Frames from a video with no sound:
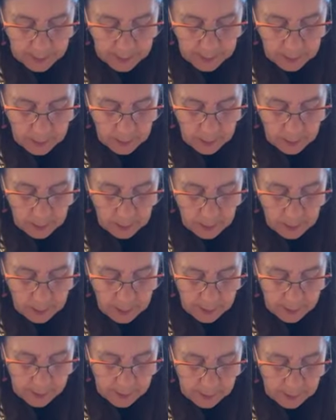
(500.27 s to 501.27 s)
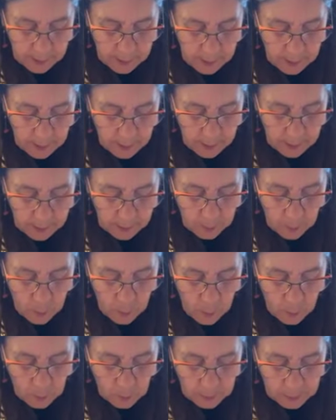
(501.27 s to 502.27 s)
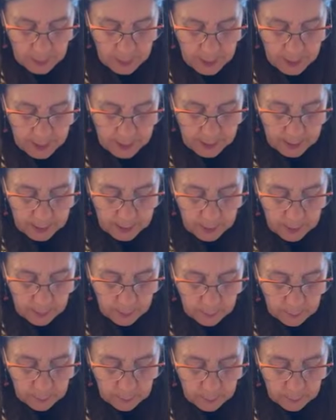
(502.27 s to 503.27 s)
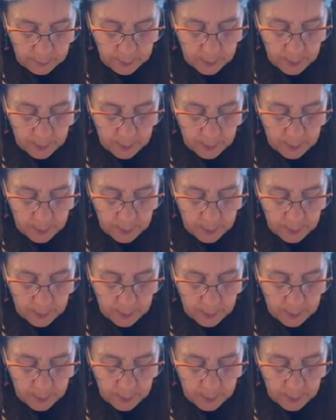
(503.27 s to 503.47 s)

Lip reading: as in it is a cold night out.